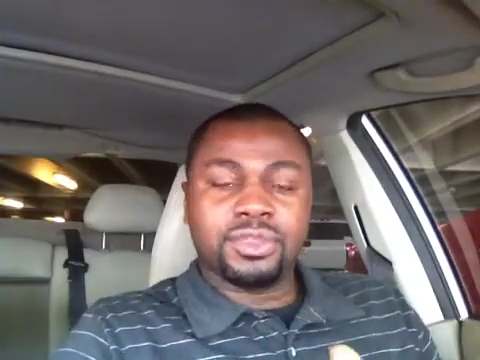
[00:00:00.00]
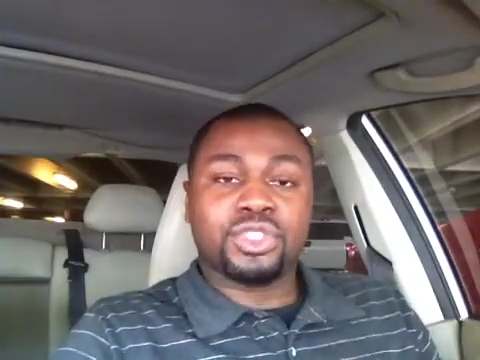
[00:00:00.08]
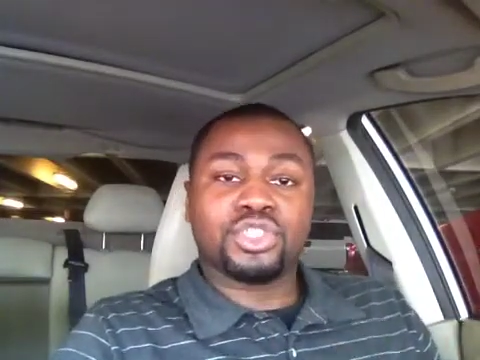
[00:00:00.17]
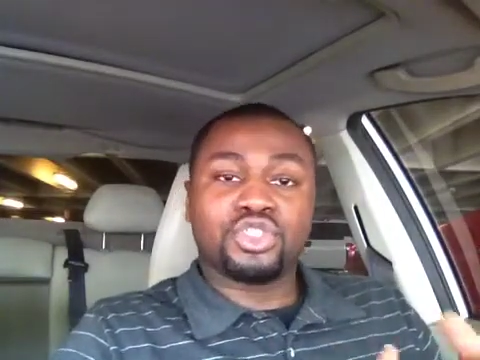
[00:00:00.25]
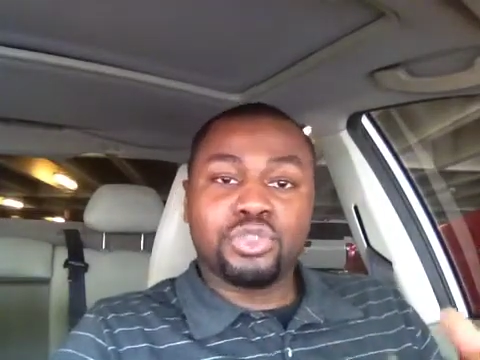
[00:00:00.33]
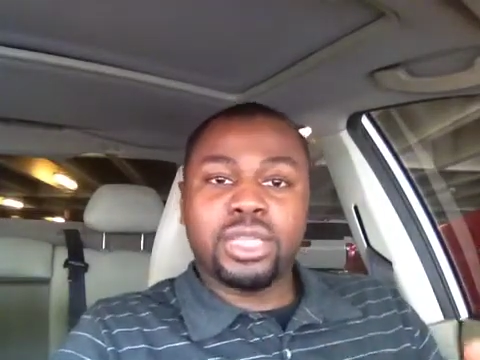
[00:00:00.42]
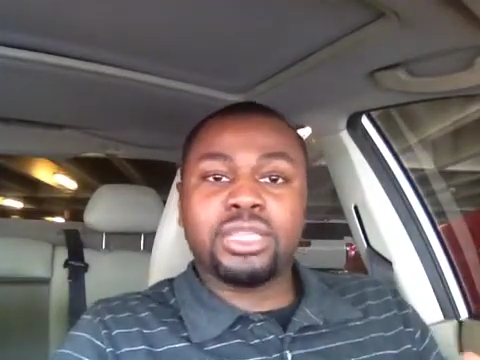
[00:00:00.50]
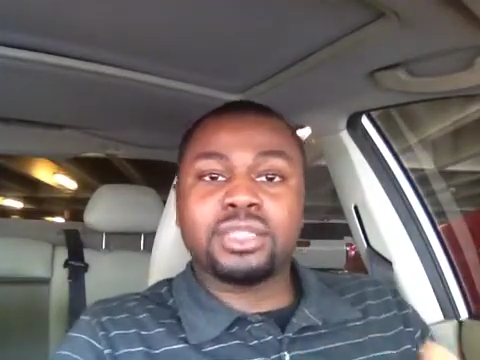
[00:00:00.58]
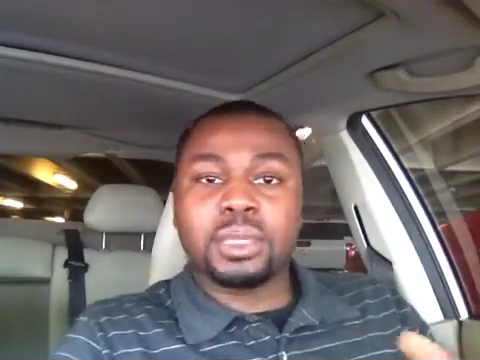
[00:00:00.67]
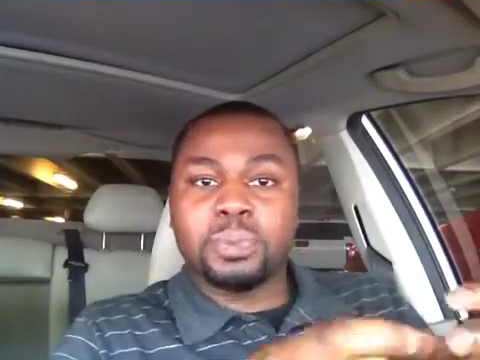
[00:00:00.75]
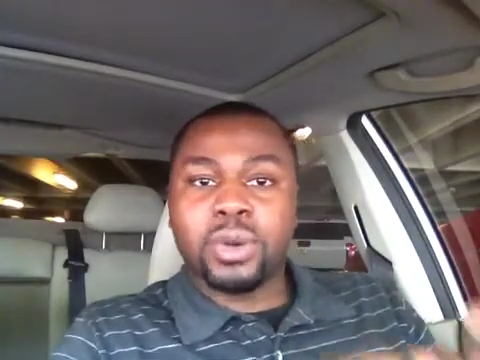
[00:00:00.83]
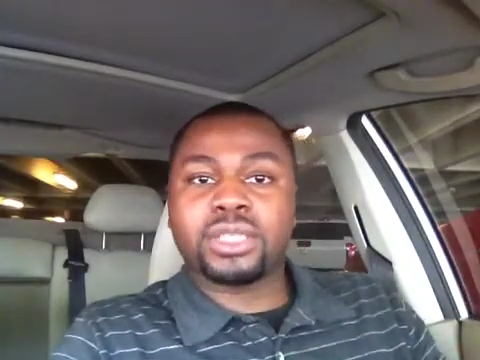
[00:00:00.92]
to treat
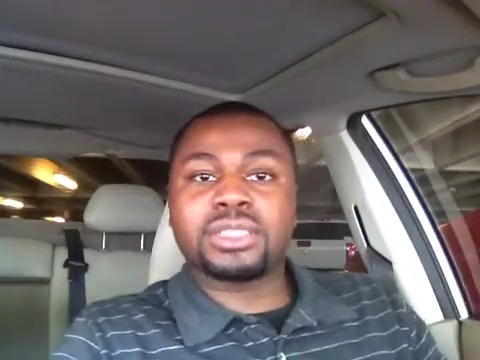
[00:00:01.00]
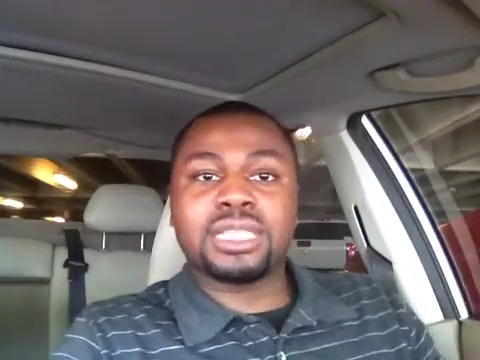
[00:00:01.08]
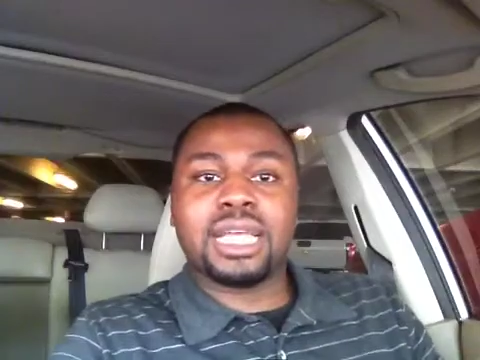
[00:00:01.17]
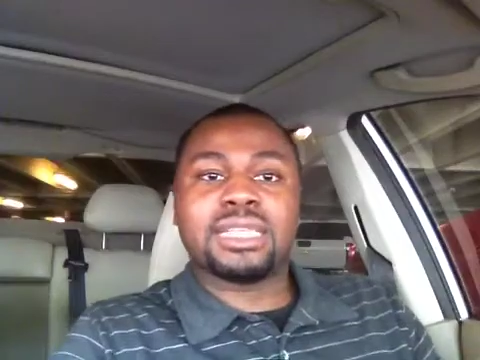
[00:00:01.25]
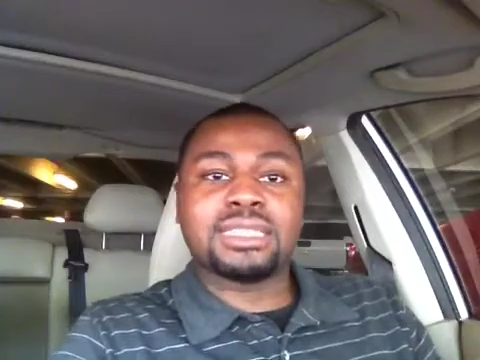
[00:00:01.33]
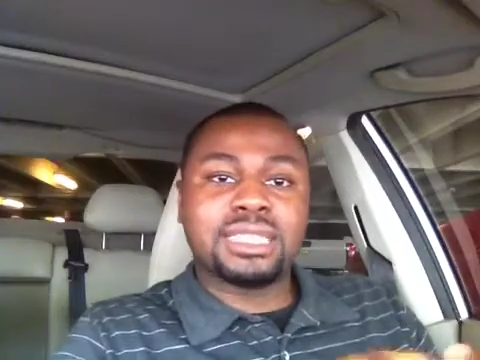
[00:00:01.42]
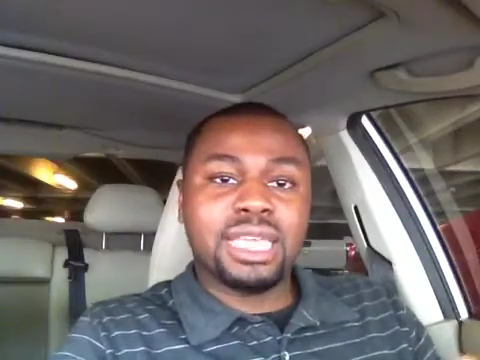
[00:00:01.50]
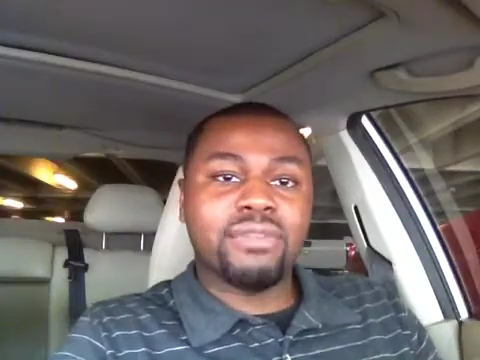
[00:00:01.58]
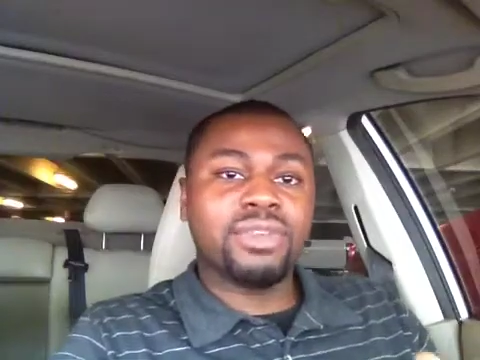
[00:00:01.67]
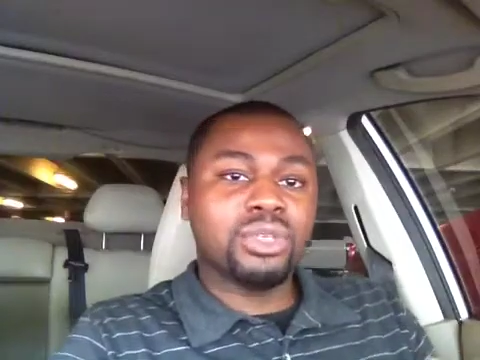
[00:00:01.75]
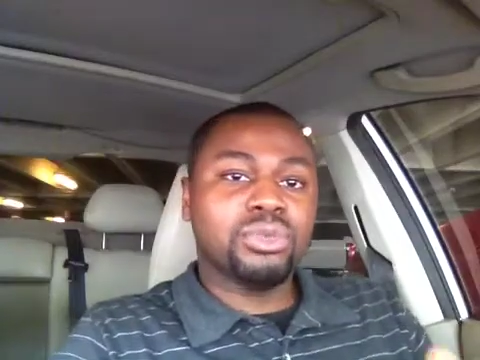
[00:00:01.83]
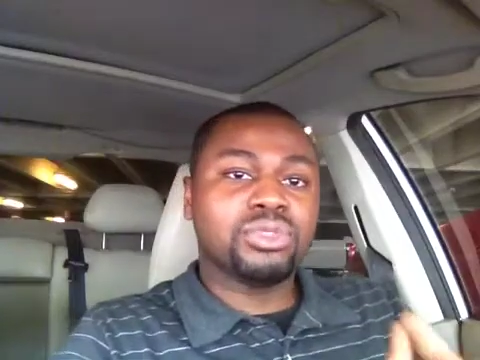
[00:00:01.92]
the person that is
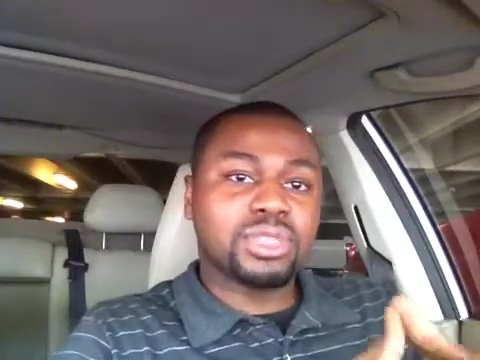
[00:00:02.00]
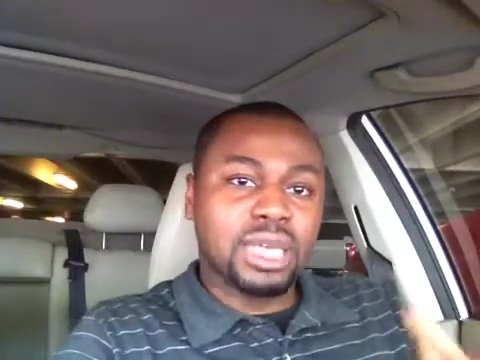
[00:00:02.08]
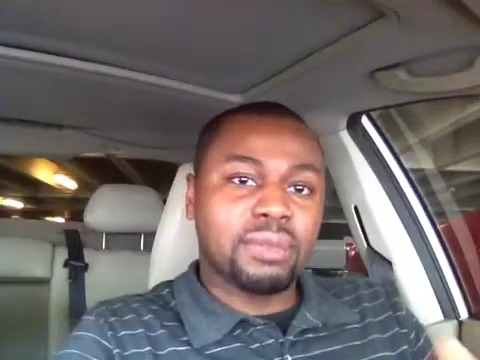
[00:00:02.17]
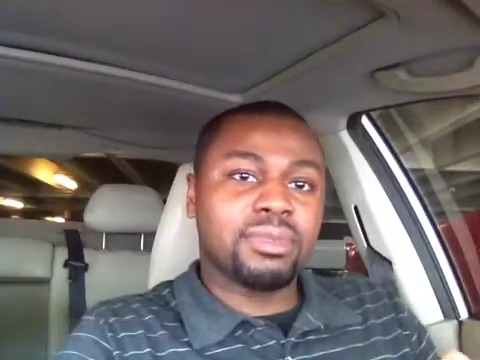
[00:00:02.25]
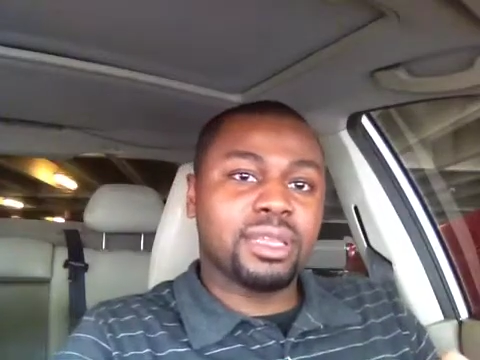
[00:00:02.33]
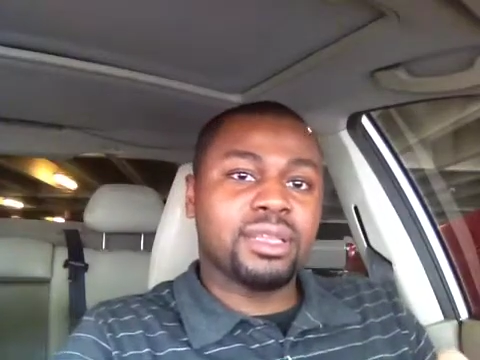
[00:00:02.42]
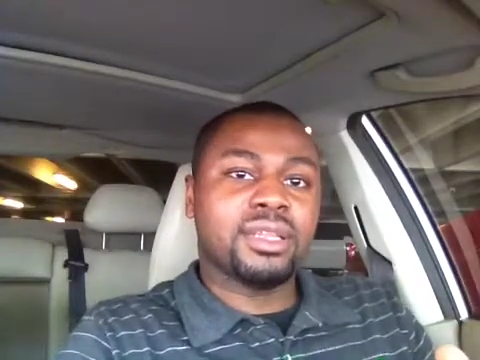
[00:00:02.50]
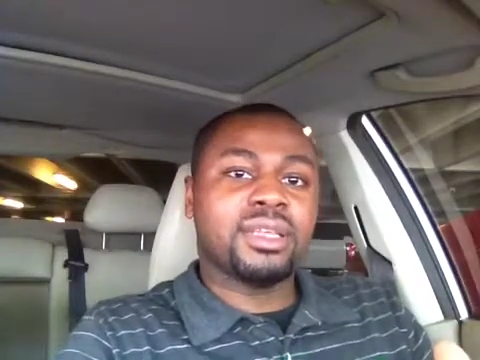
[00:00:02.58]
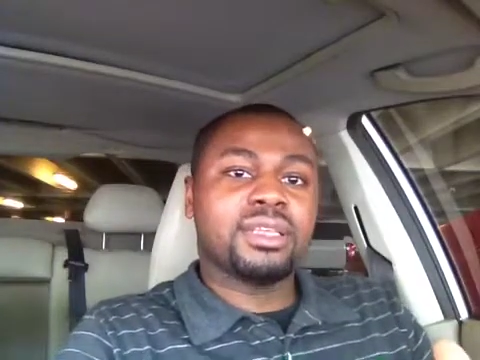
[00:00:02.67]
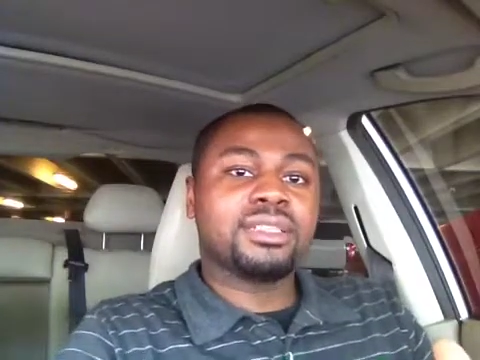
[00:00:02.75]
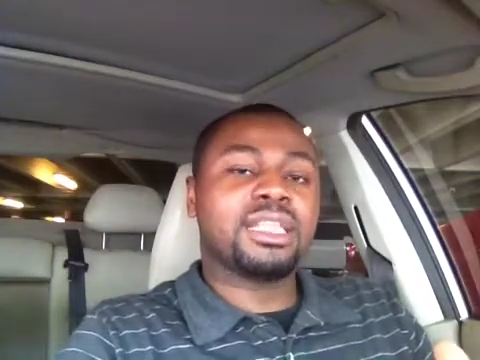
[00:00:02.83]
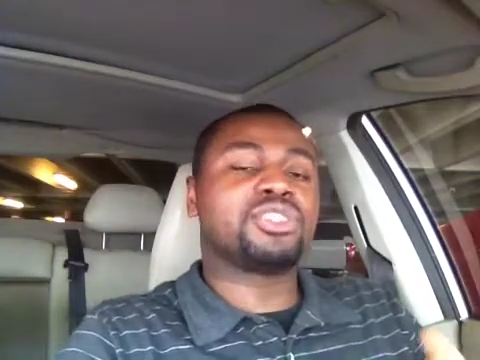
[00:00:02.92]
giving you something
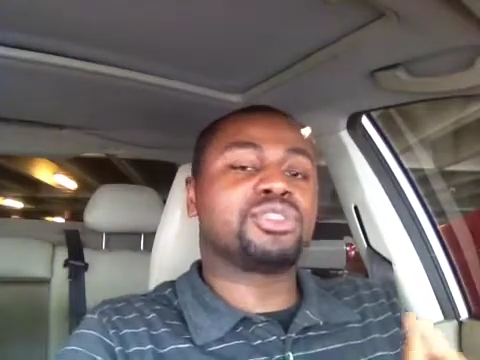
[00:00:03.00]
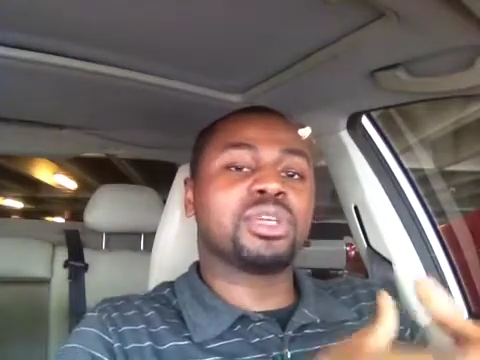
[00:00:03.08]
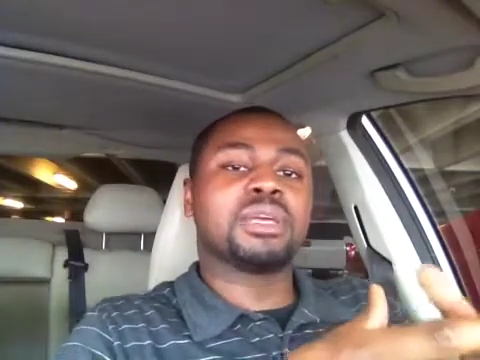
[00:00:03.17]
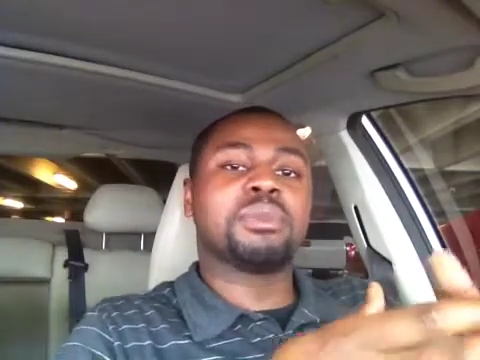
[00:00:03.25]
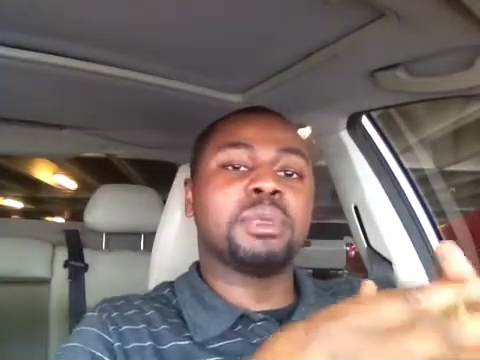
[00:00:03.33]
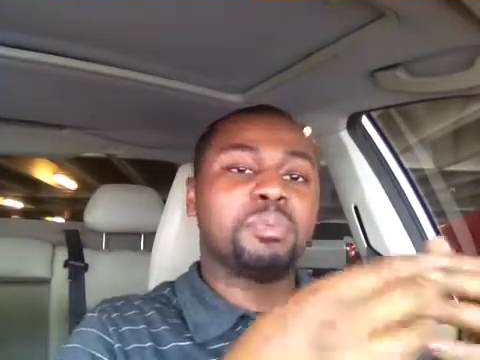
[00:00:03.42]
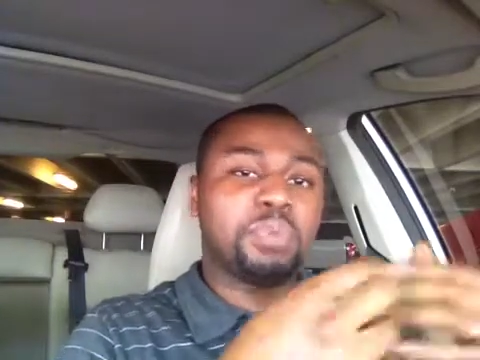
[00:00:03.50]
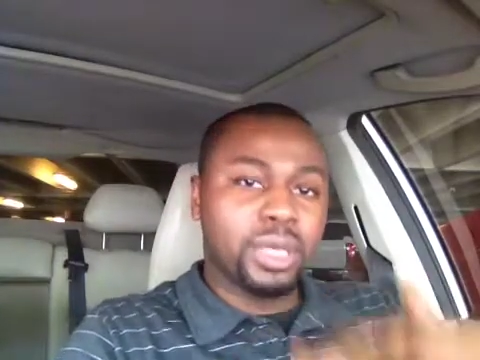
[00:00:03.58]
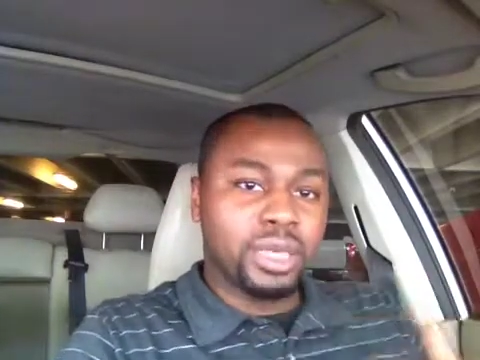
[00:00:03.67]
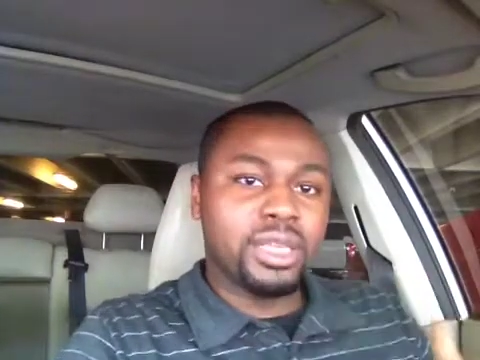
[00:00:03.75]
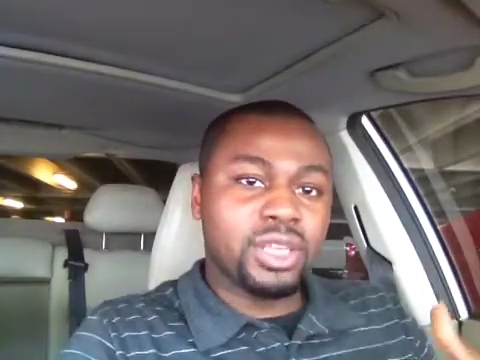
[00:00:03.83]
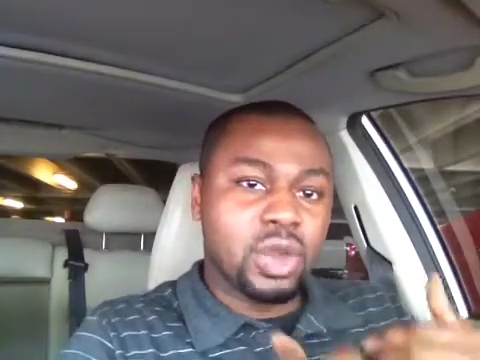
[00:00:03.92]
that you're going to be
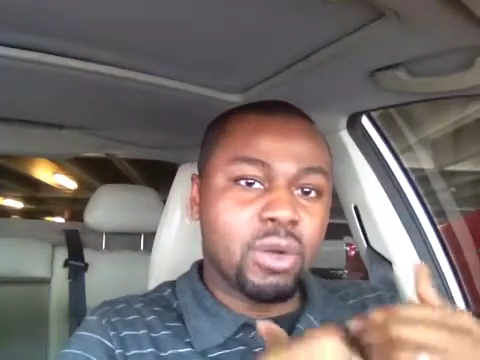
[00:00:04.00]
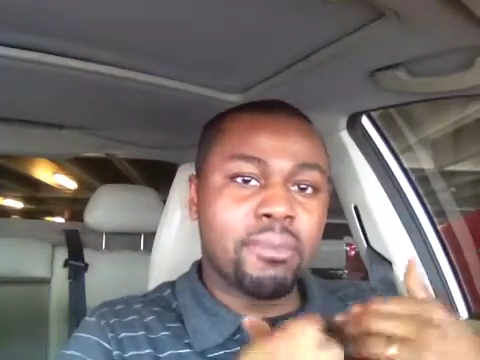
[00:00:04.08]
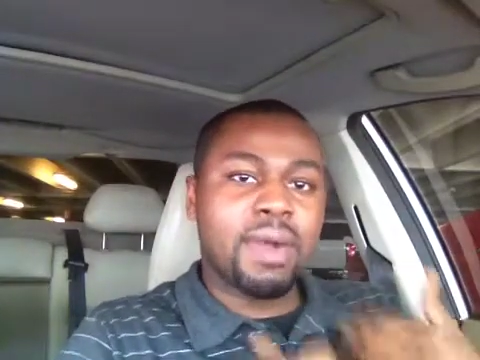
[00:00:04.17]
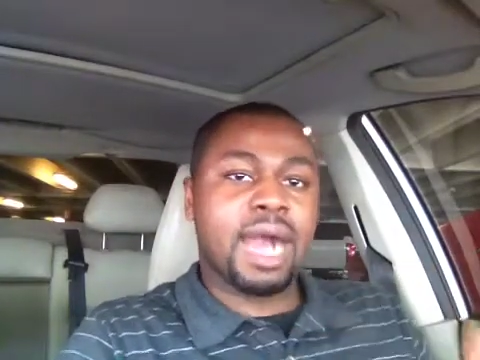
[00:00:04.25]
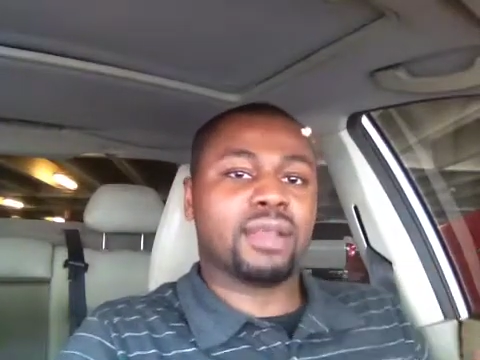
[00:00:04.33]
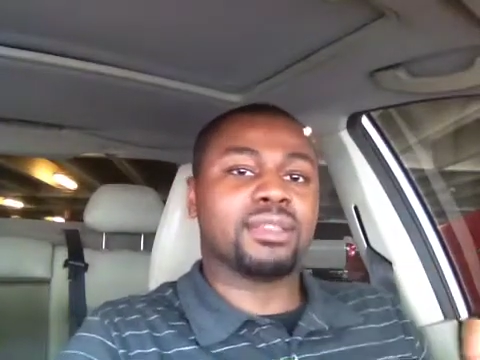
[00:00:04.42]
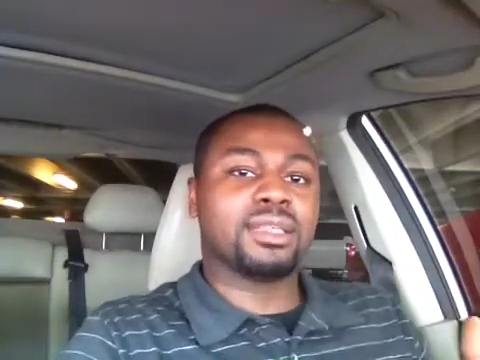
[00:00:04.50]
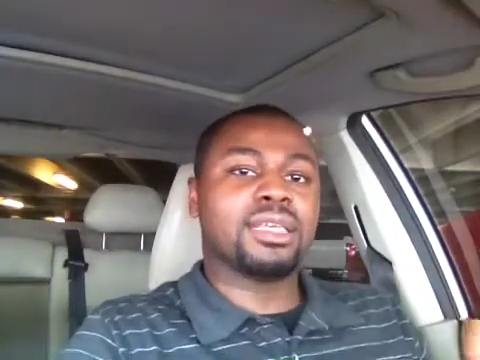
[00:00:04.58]
putting in your mouth.